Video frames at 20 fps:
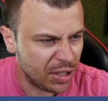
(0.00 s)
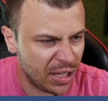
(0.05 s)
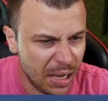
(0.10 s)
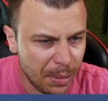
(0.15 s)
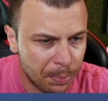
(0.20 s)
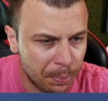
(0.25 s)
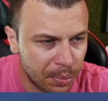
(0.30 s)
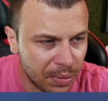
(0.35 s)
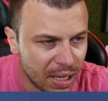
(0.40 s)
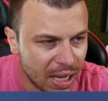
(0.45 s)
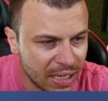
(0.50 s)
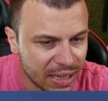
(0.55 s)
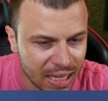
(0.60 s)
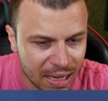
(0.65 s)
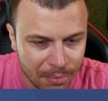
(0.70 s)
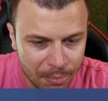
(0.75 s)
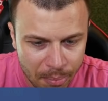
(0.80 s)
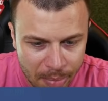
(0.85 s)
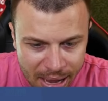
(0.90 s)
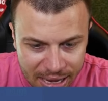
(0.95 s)
he played
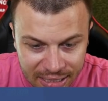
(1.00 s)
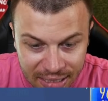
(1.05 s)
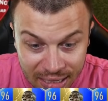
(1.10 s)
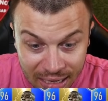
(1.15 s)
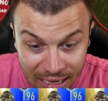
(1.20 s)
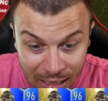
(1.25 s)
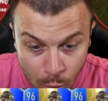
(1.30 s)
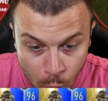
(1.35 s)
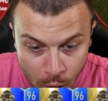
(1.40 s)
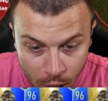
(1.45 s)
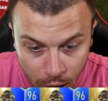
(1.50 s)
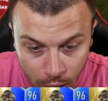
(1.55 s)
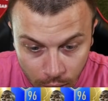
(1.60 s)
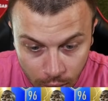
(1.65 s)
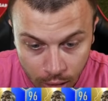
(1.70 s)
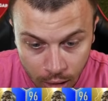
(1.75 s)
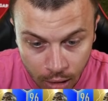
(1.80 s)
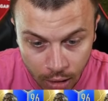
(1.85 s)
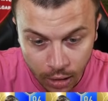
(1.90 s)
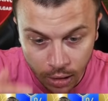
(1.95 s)
amazingly well.
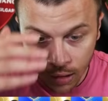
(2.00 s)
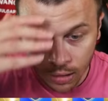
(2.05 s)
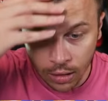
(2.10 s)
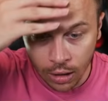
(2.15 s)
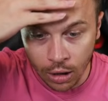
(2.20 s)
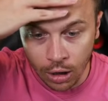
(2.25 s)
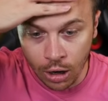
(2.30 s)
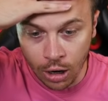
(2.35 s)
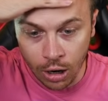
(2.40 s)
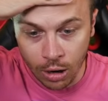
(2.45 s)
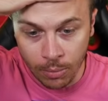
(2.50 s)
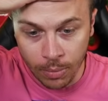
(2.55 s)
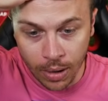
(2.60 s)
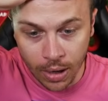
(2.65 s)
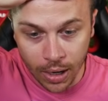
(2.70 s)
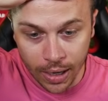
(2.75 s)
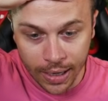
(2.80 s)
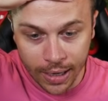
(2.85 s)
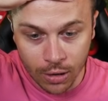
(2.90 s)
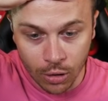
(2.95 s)
Oh
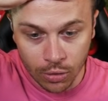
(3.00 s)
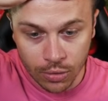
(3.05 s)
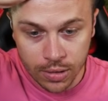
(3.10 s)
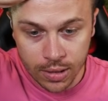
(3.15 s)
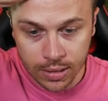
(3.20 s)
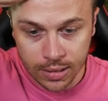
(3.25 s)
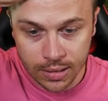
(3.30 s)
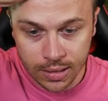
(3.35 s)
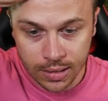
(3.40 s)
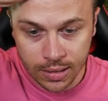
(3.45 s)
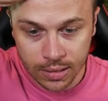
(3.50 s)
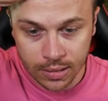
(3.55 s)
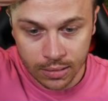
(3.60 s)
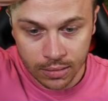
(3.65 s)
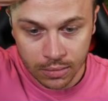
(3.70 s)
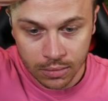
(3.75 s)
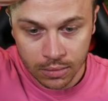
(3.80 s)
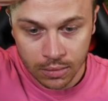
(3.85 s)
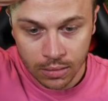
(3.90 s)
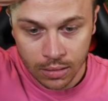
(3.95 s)
my goodness.
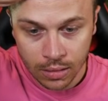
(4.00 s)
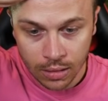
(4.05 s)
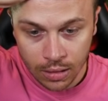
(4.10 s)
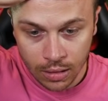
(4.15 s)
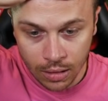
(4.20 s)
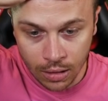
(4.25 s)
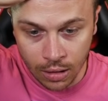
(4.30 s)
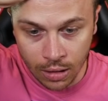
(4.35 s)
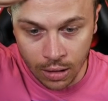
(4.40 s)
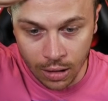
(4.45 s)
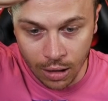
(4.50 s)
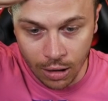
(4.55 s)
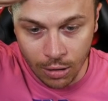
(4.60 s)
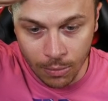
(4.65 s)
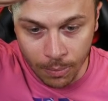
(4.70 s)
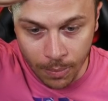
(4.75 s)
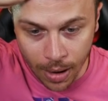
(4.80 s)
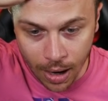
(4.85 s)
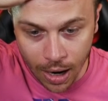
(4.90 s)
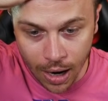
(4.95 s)
Oh
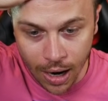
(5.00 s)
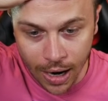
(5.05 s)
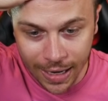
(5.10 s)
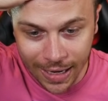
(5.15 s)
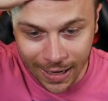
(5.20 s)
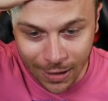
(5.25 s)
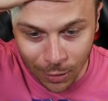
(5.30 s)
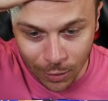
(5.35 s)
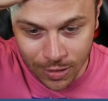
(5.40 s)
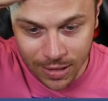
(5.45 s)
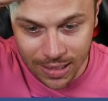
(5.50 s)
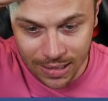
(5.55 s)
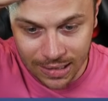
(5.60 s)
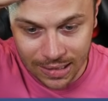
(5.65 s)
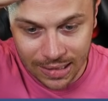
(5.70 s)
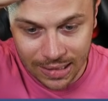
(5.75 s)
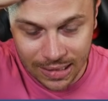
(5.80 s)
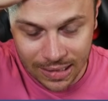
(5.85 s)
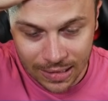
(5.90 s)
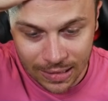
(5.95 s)
my
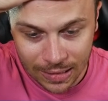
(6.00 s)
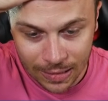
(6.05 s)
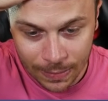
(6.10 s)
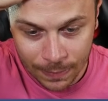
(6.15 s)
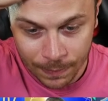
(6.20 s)
goodness.